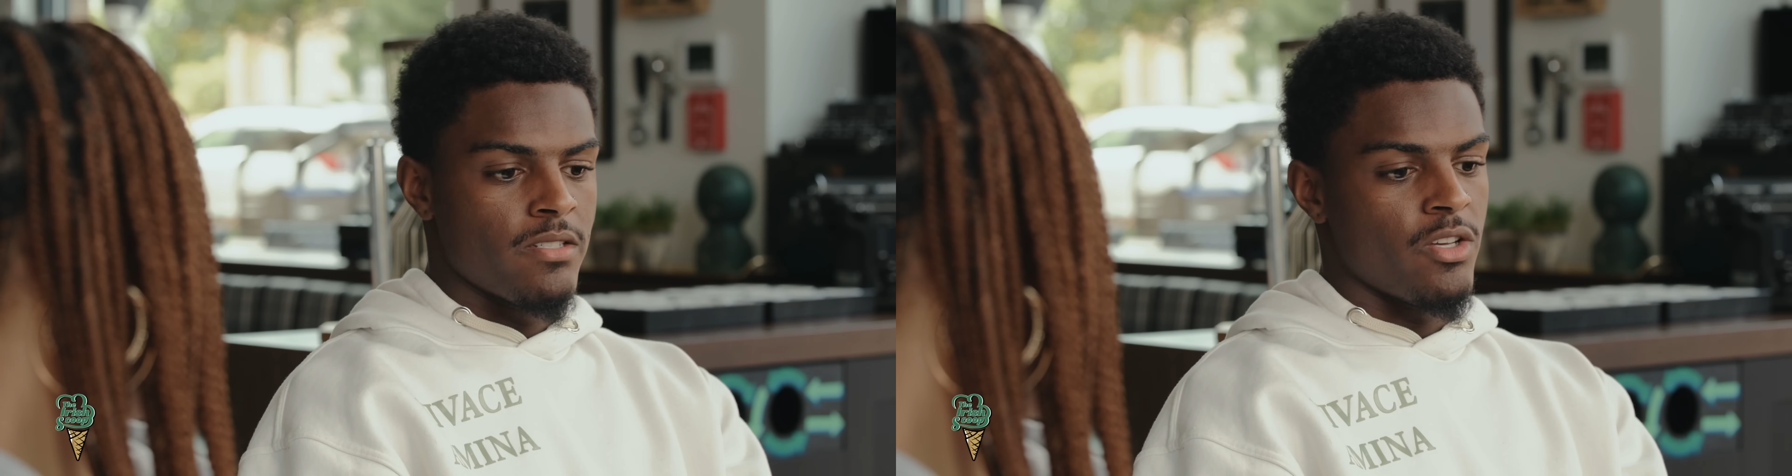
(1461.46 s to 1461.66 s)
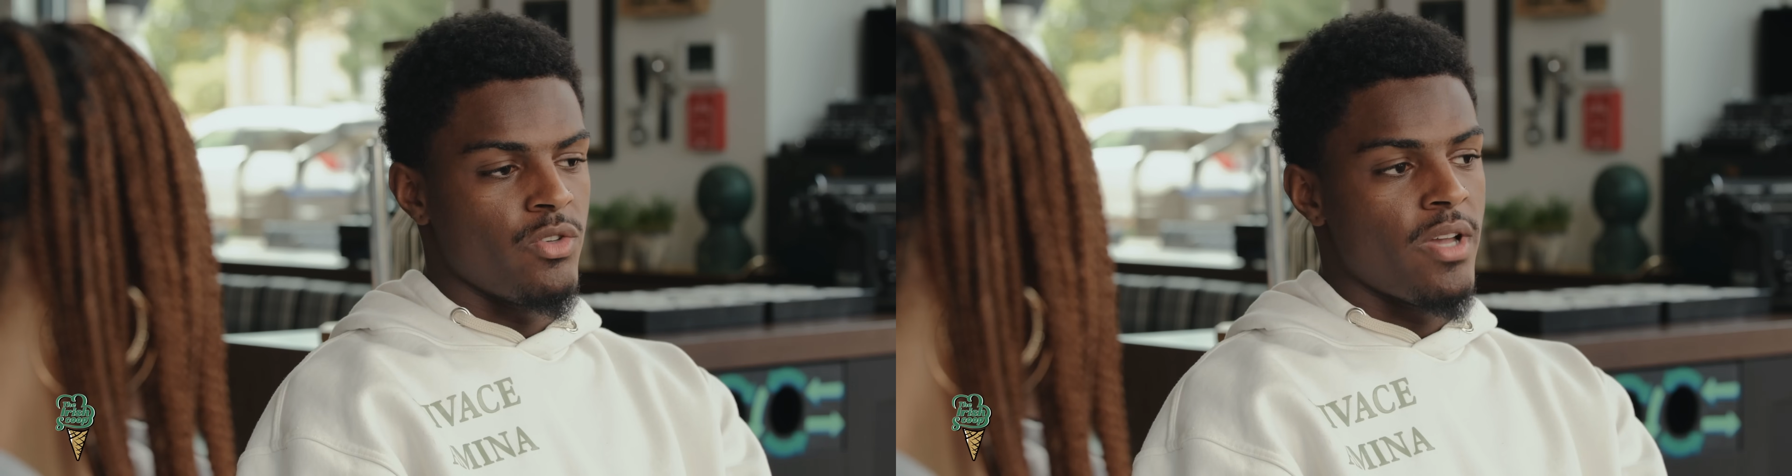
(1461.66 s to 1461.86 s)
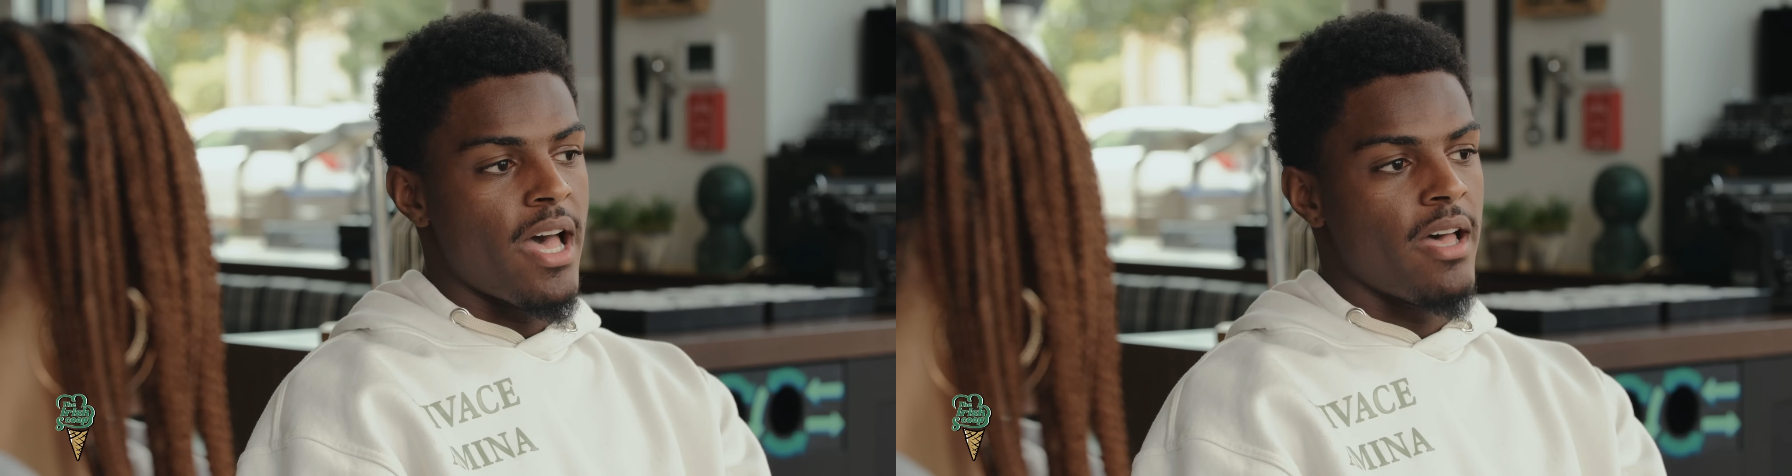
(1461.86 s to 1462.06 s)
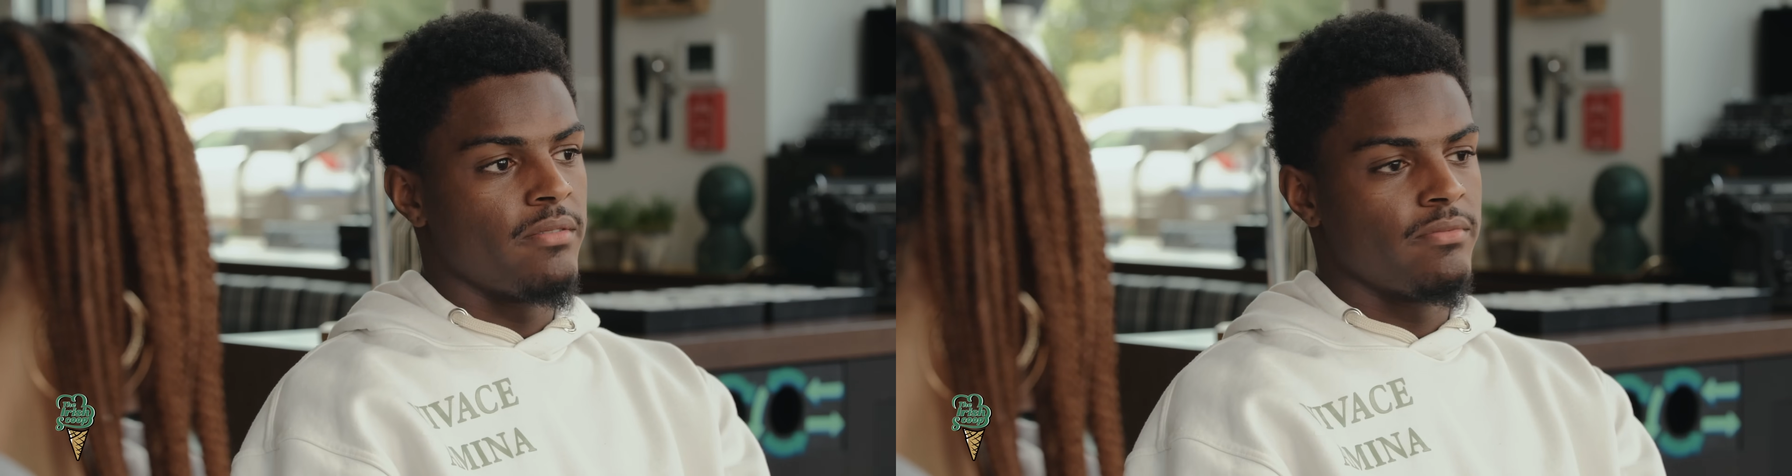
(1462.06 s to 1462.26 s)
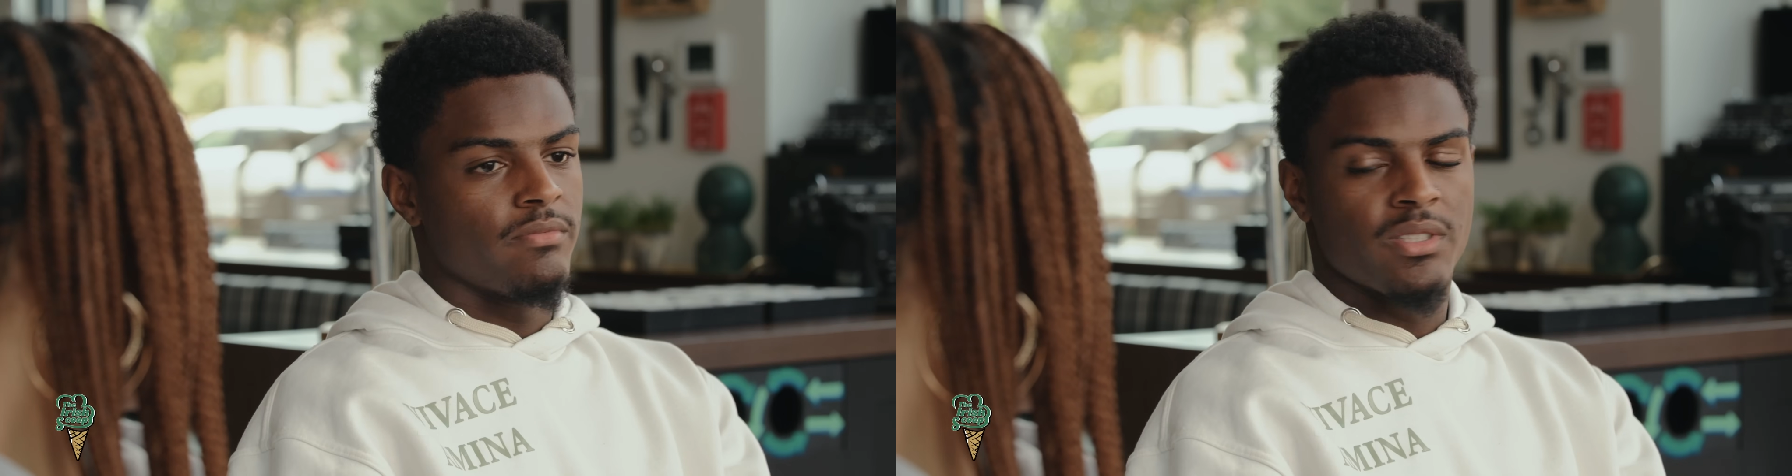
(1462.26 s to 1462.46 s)
So you got
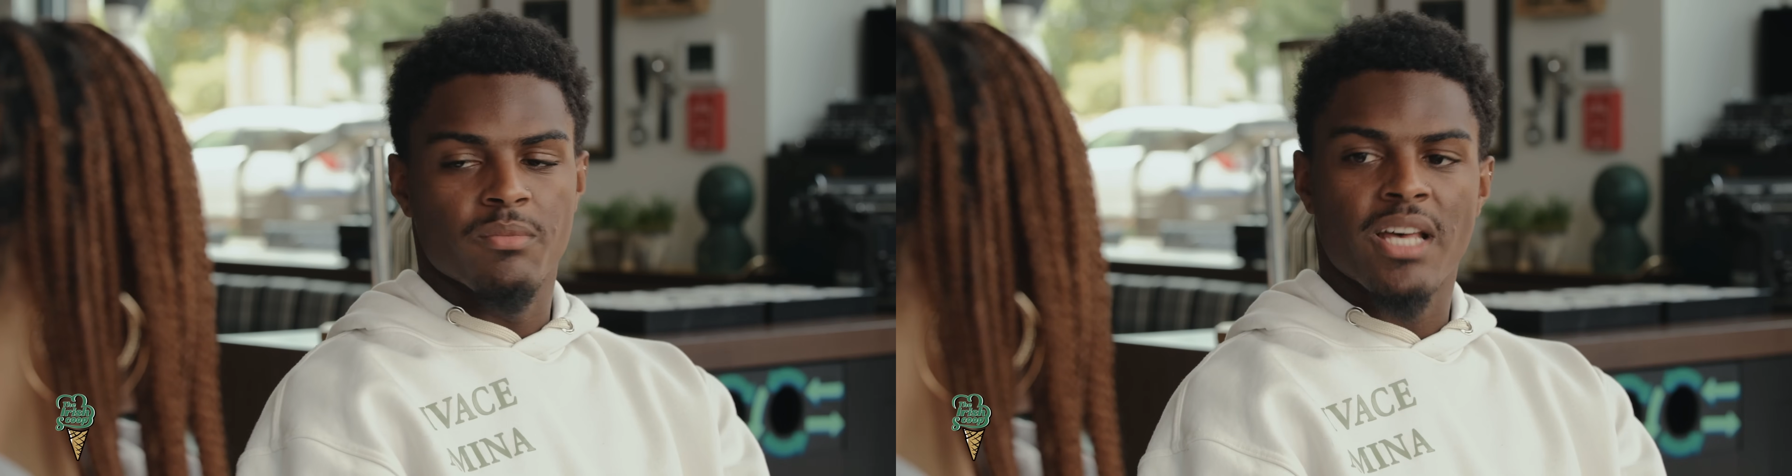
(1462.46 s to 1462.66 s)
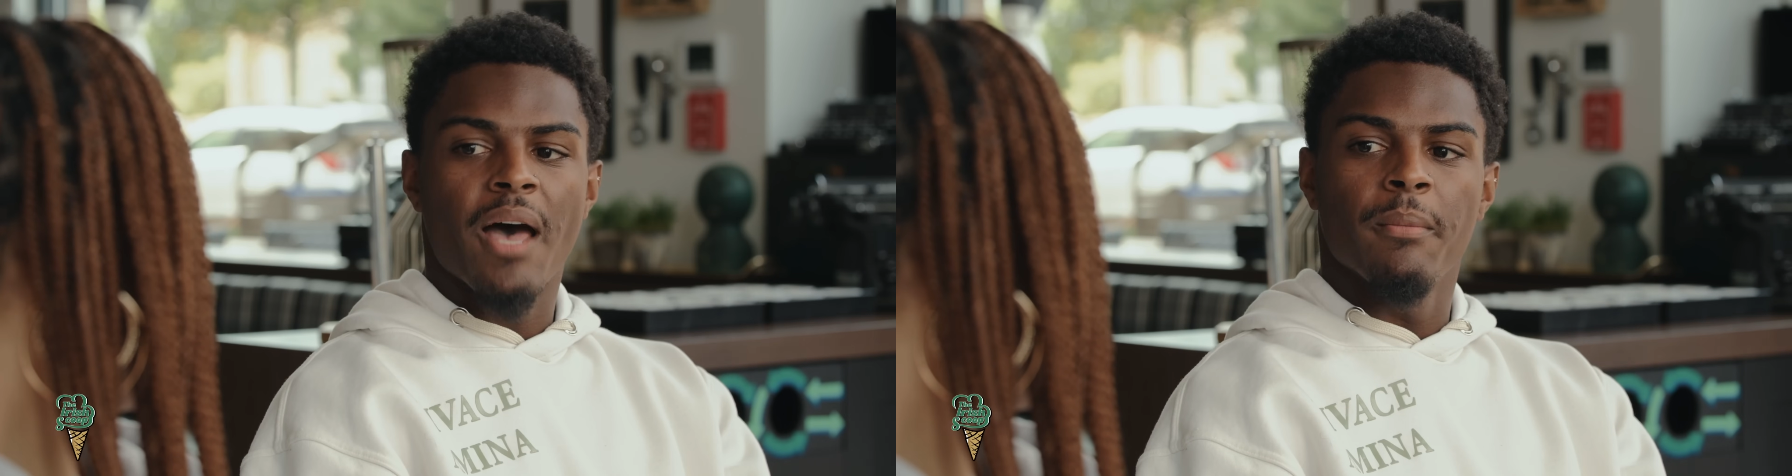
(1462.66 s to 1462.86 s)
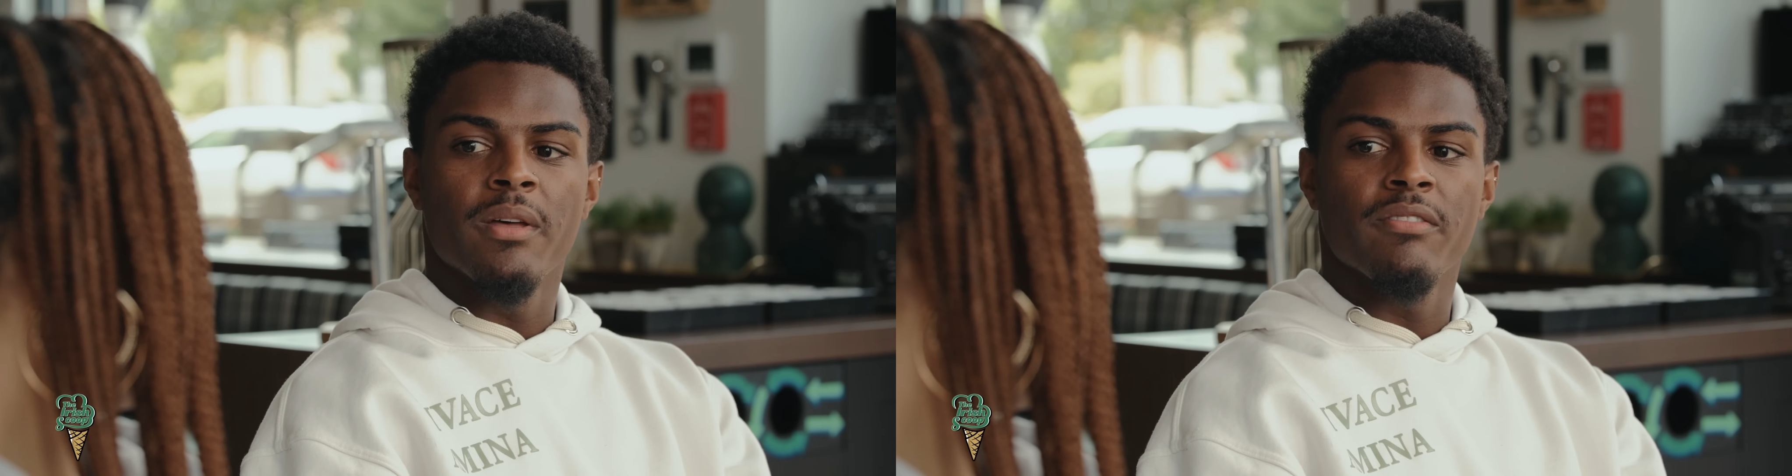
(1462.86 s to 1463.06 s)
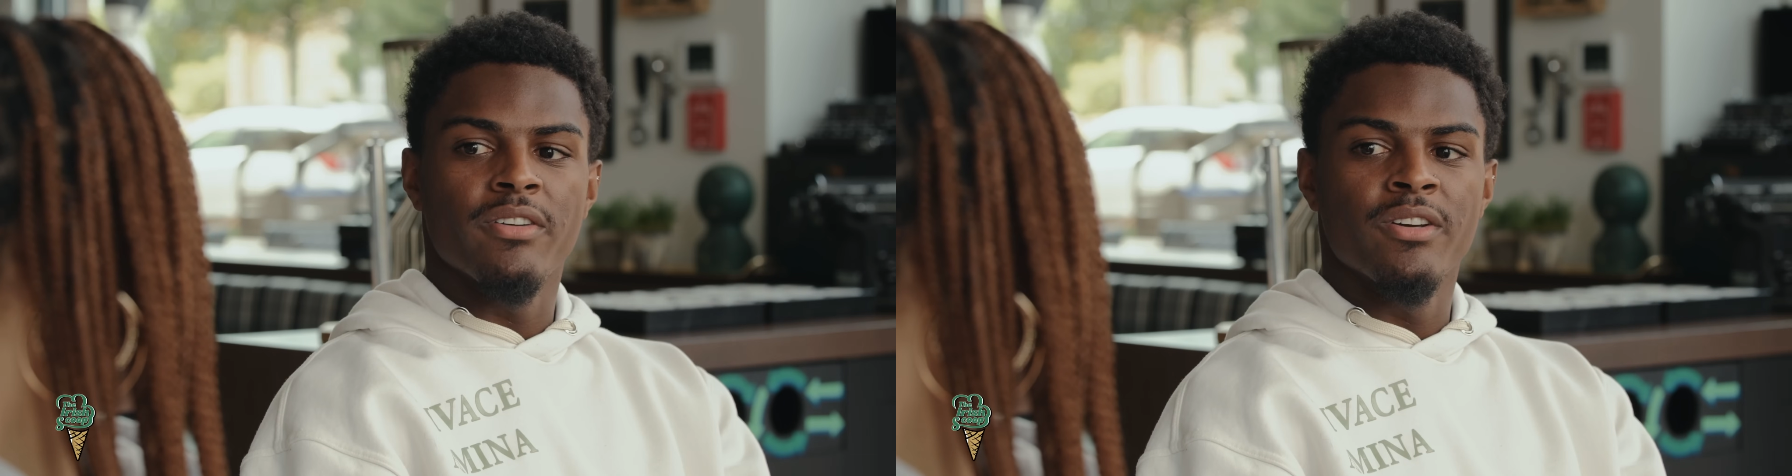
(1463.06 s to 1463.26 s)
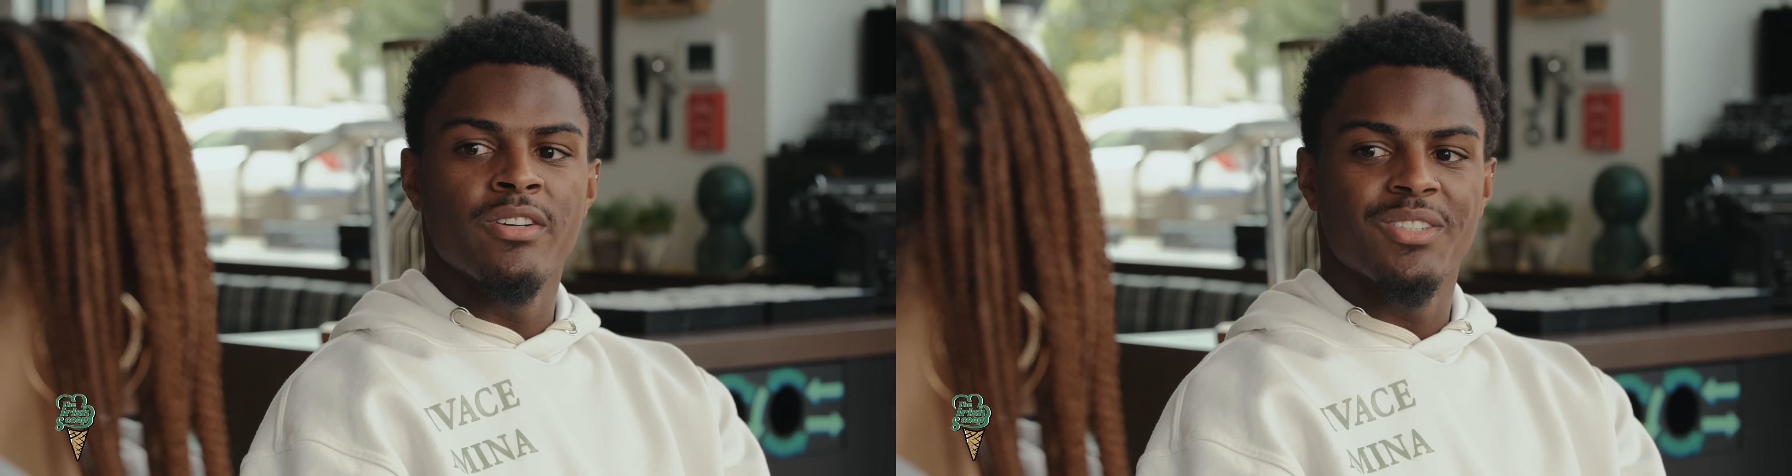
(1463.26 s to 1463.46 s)
some time left
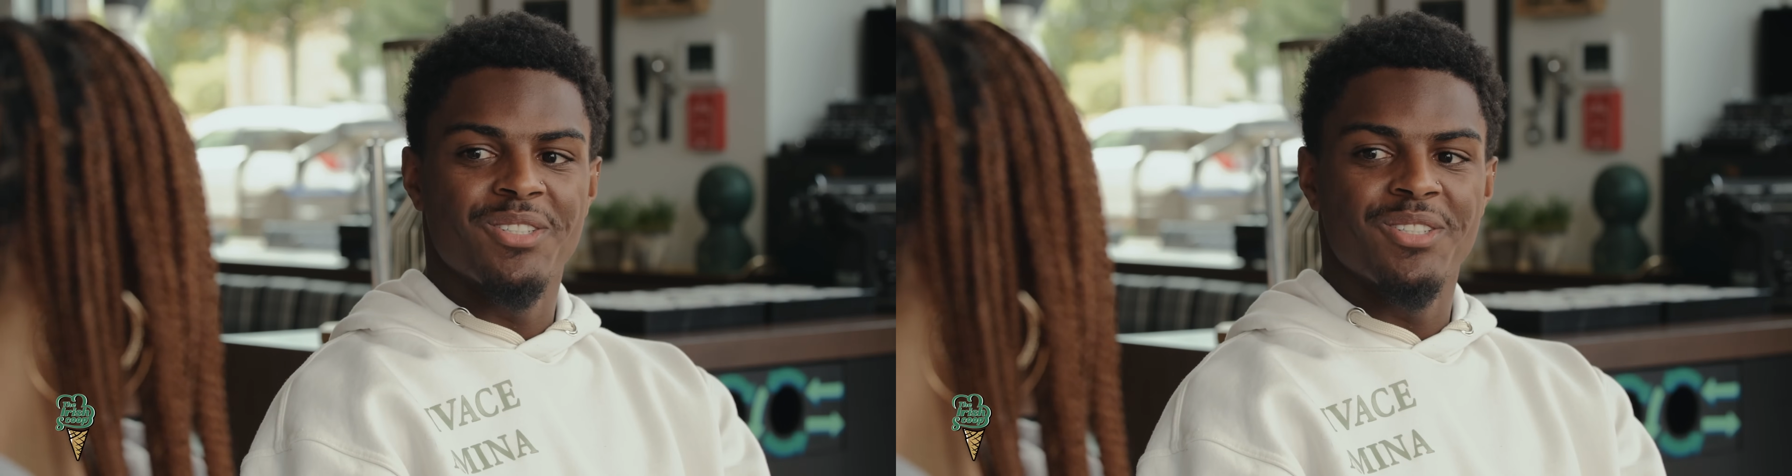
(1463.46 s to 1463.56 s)
here,